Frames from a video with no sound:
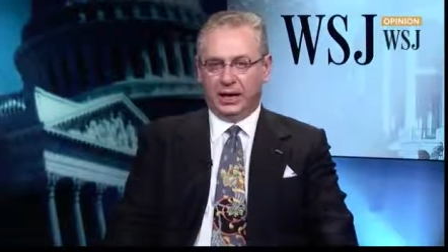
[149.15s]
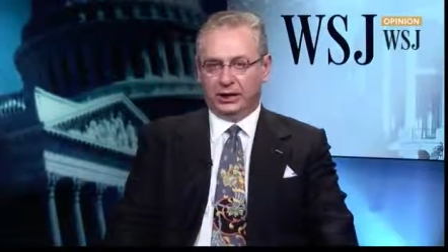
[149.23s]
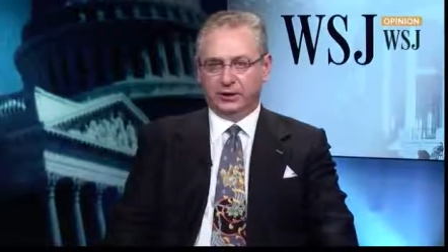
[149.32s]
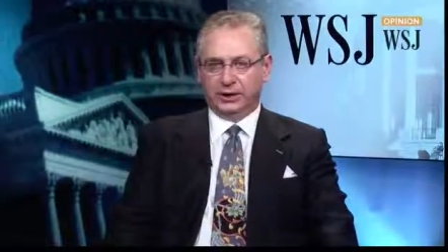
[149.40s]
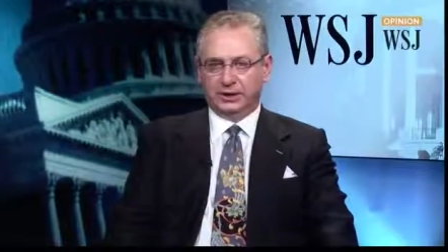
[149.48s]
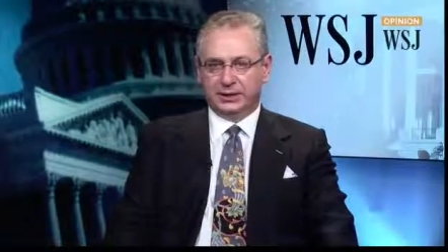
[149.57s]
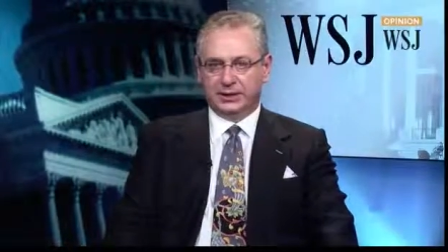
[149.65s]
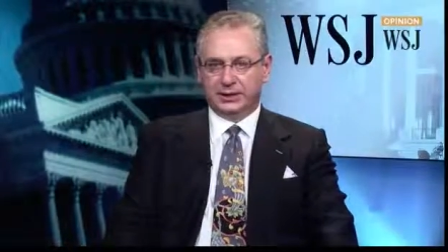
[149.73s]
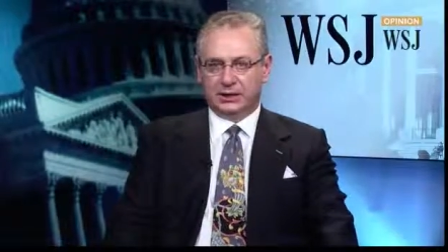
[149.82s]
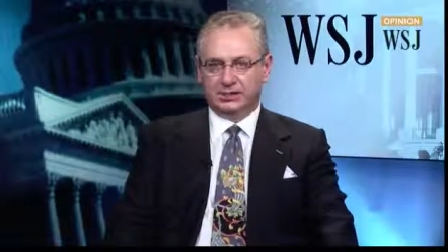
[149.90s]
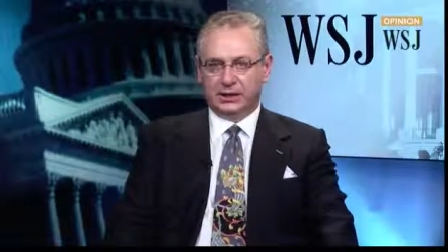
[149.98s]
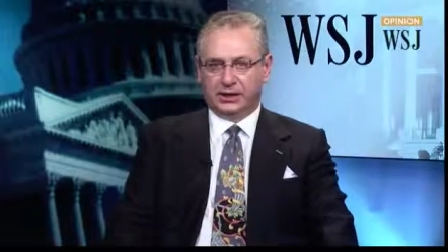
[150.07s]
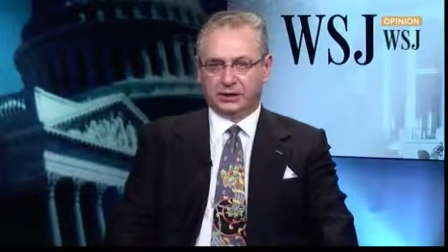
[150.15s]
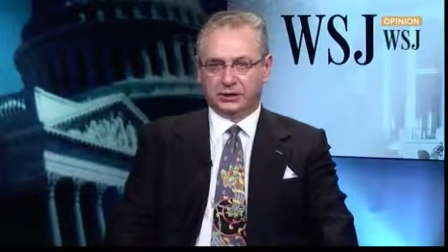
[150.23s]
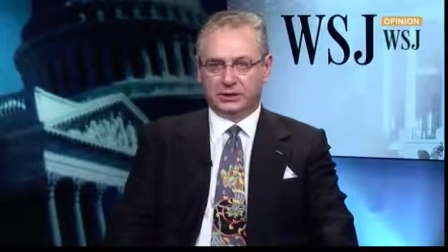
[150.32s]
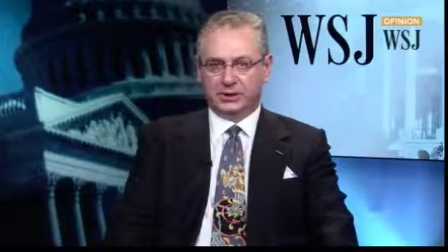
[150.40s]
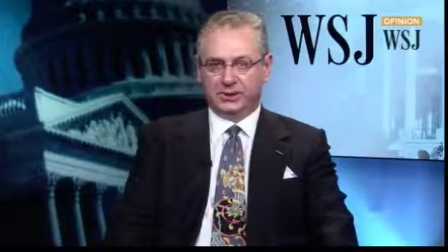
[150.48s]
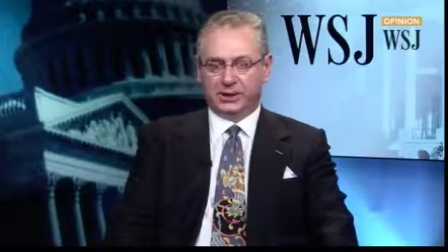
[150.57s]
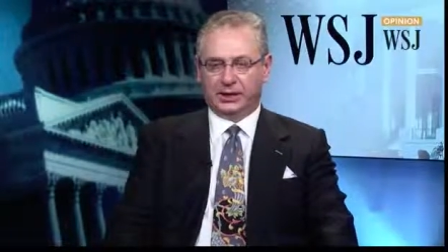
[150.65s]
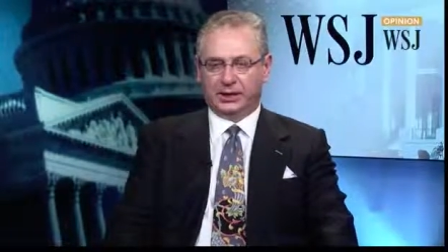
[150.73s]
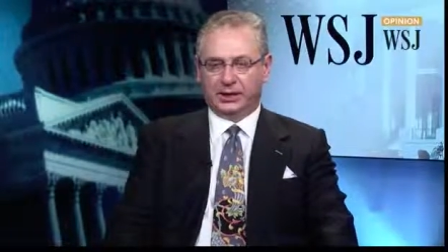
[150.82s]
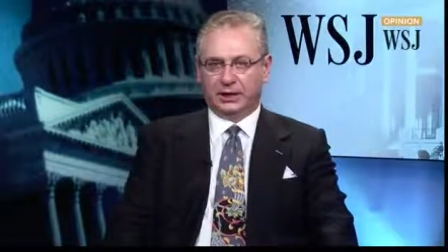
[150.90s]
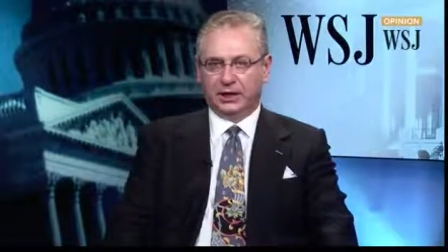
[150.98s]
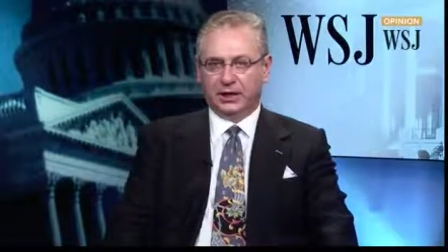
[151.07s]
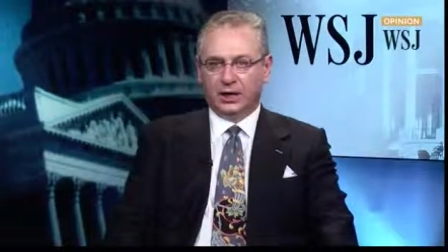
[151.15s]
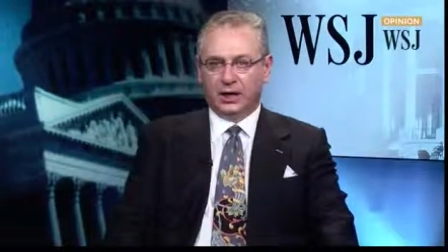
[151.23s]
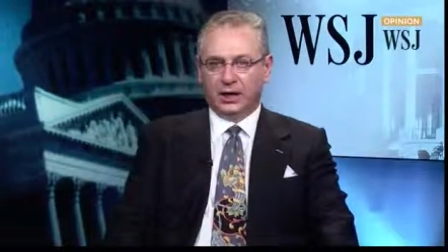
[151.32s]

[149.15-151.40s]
and your identity, because typically